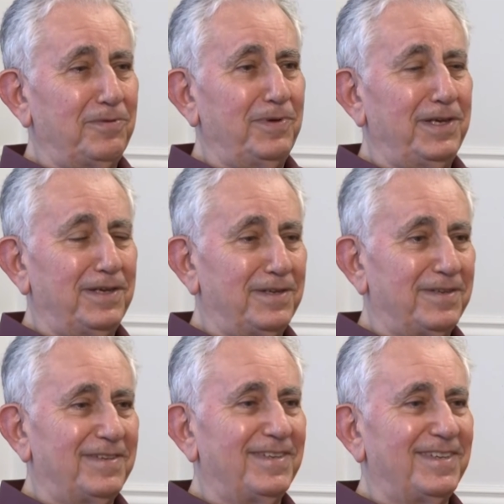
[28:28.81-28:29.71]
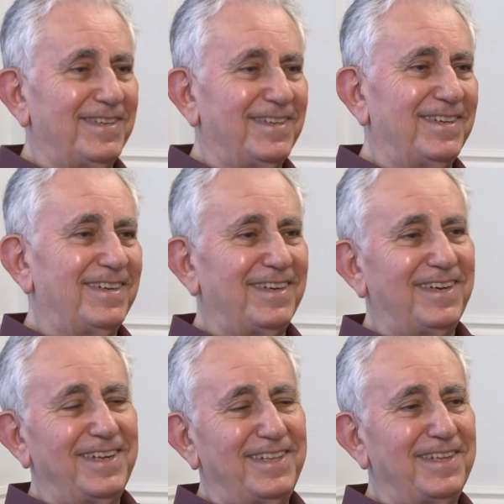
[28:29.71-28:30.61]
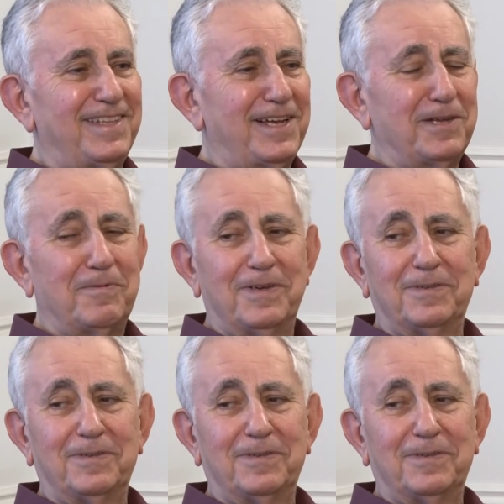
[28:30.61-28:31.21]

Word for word: me yeah. at the time.